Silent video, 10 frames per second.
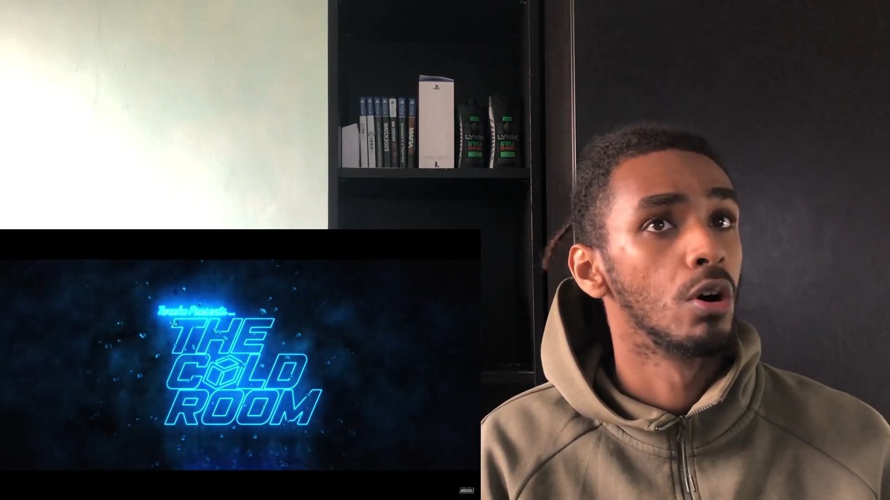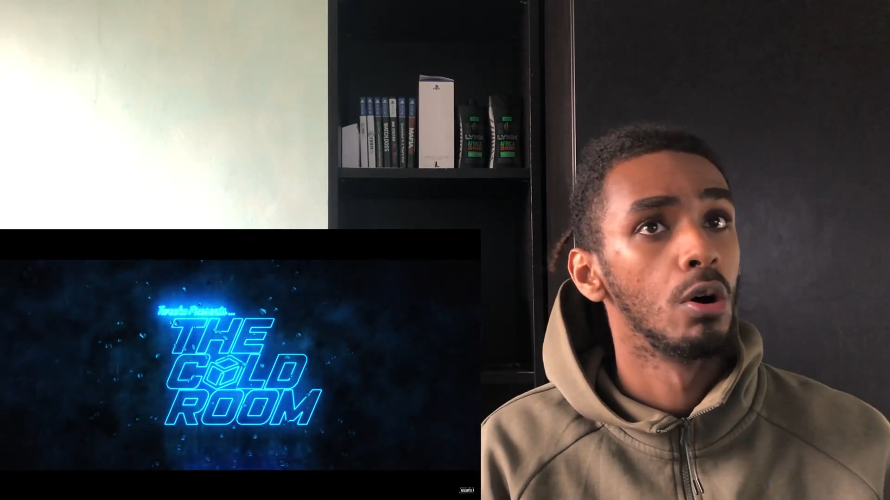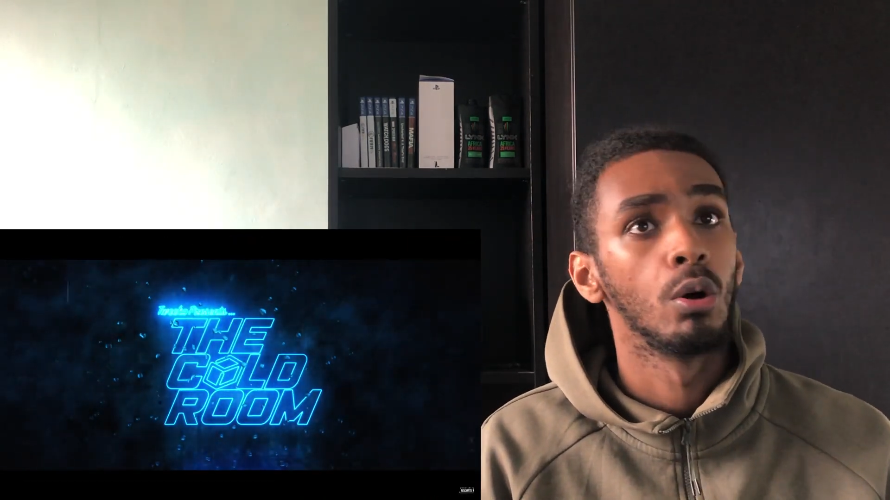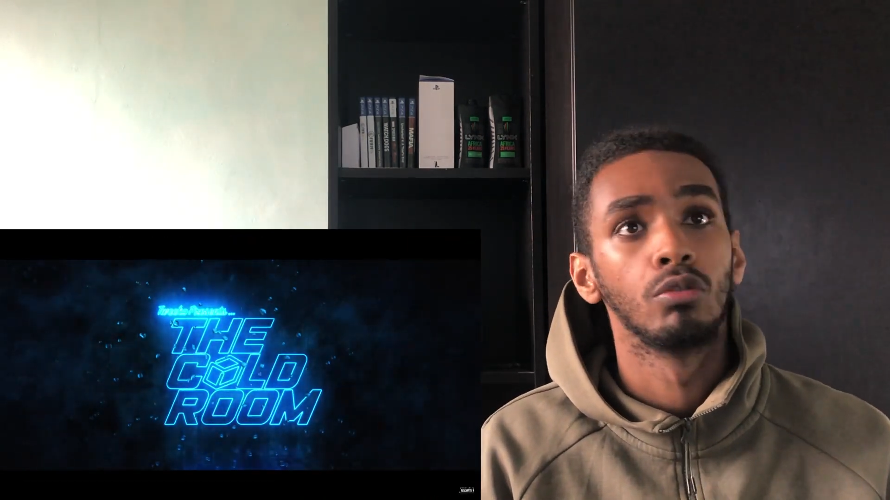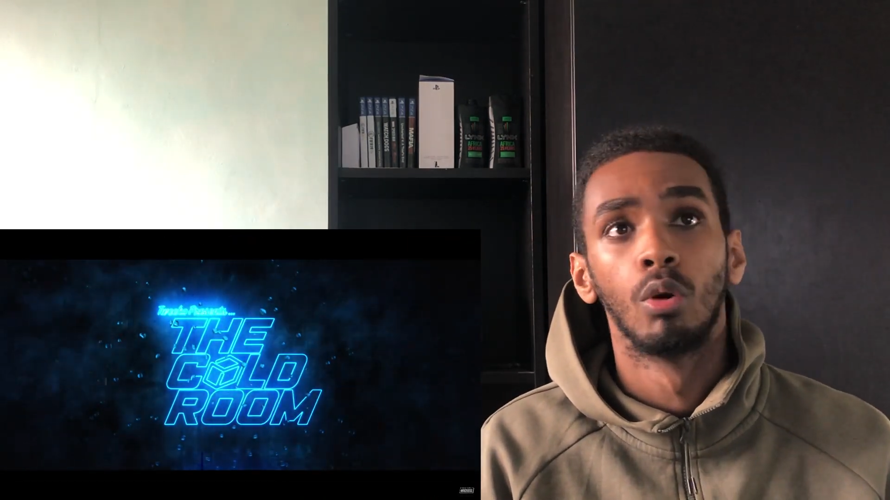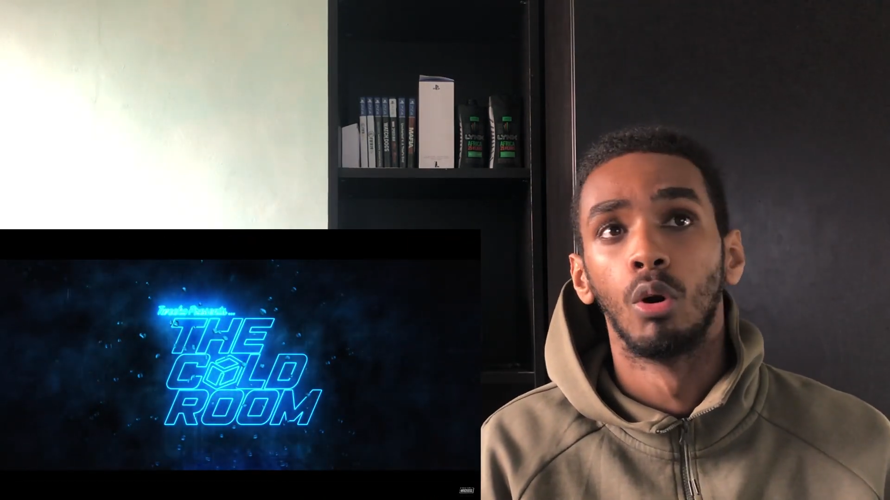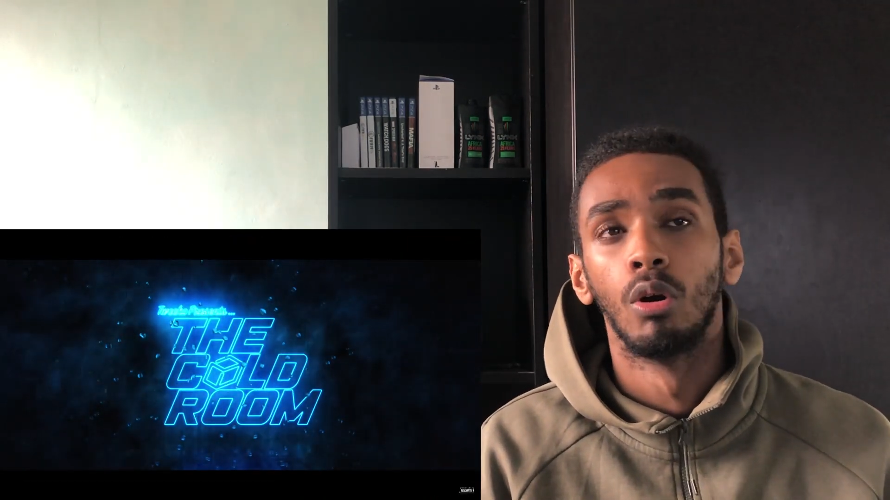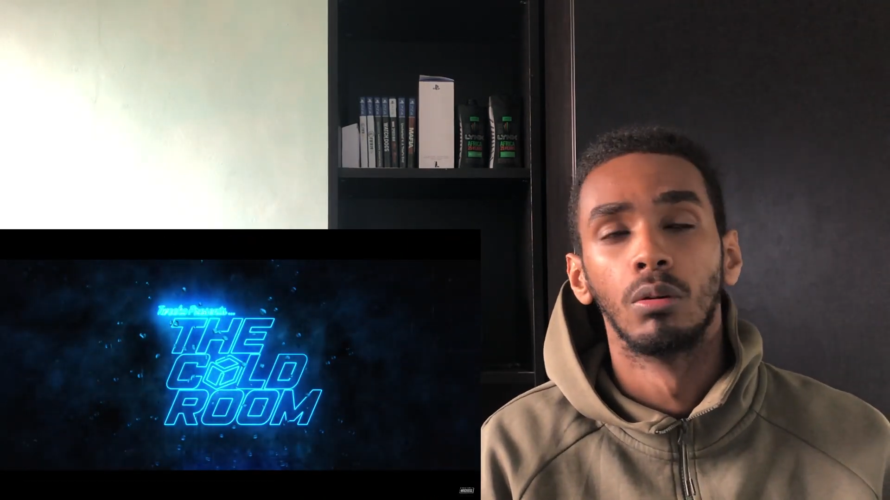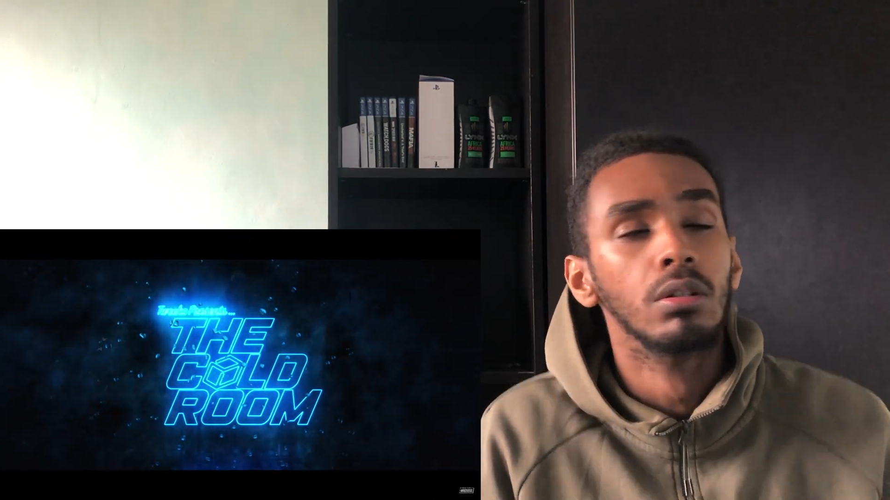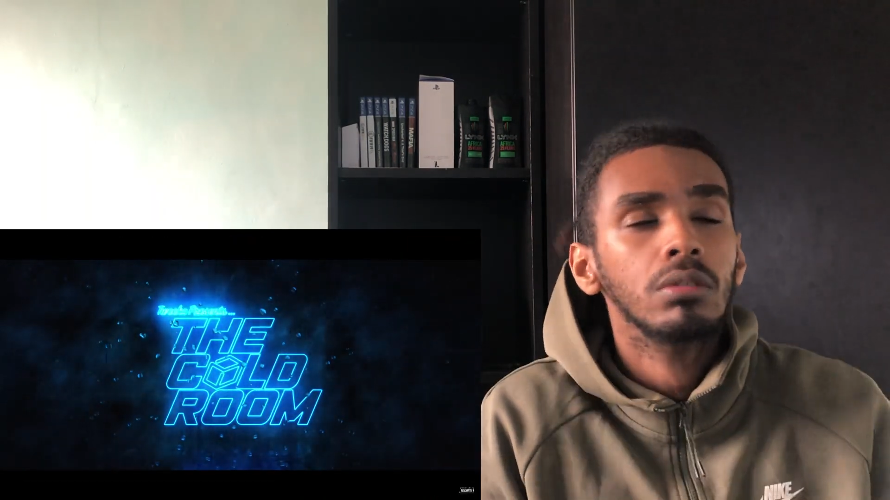cold
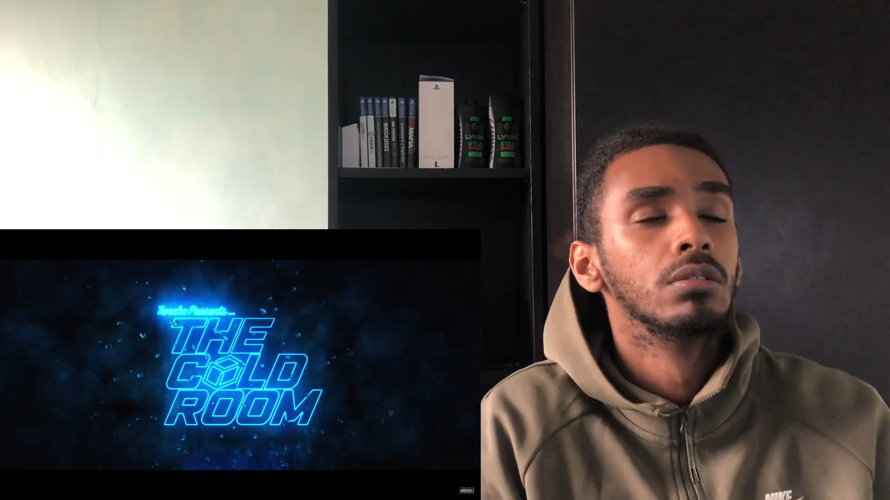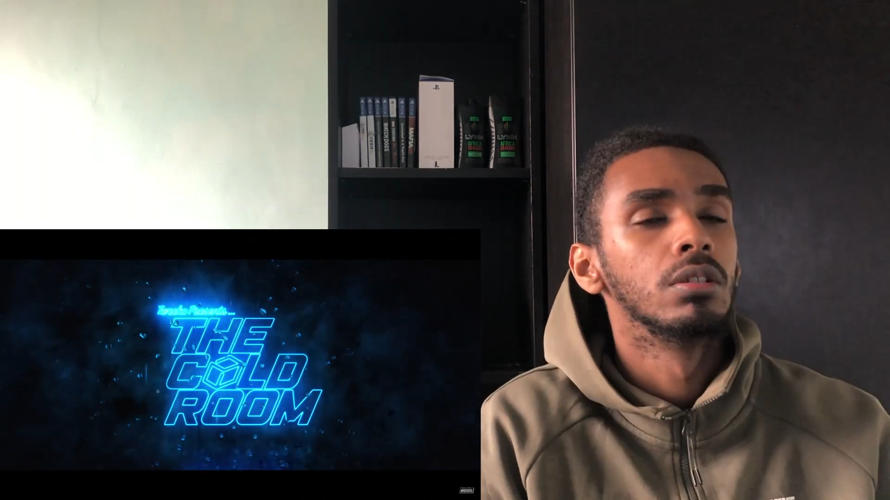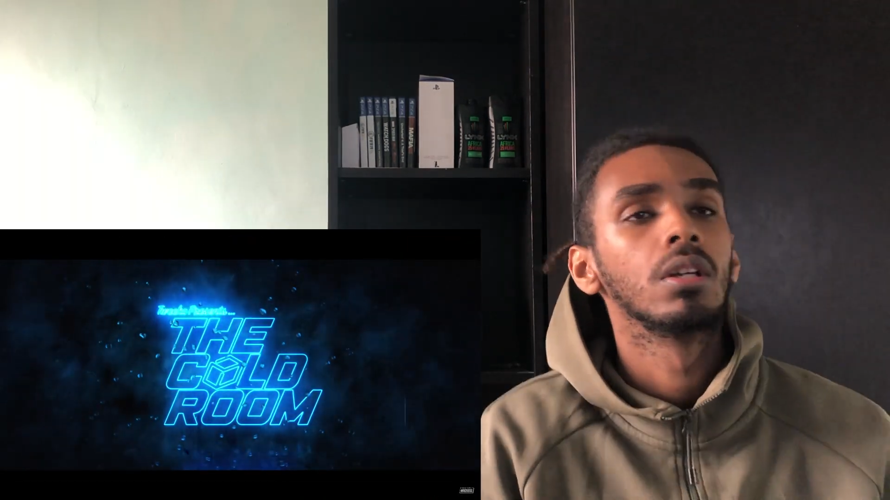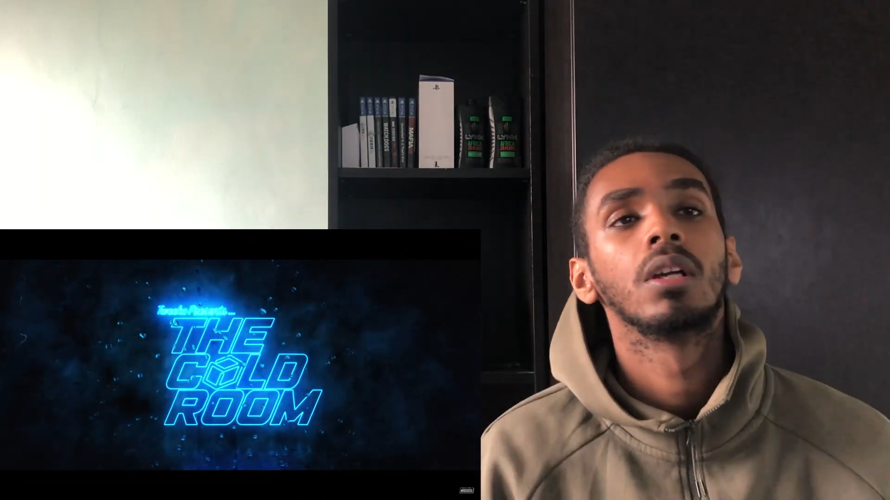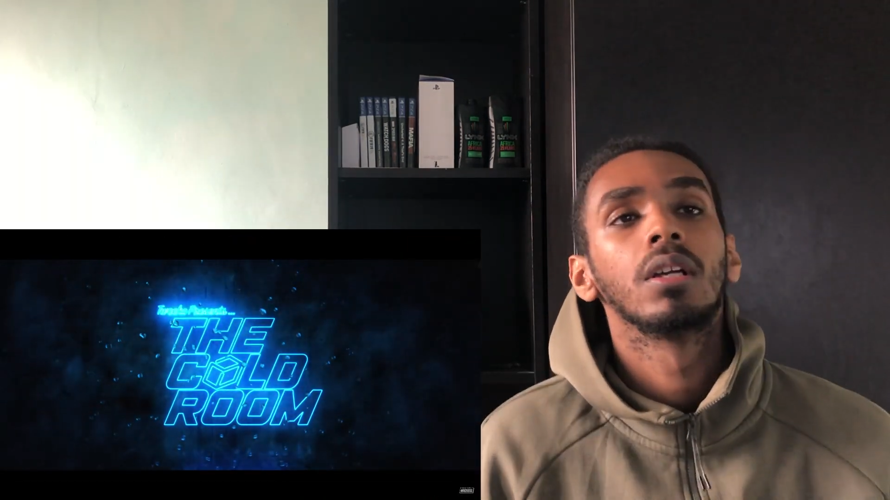room.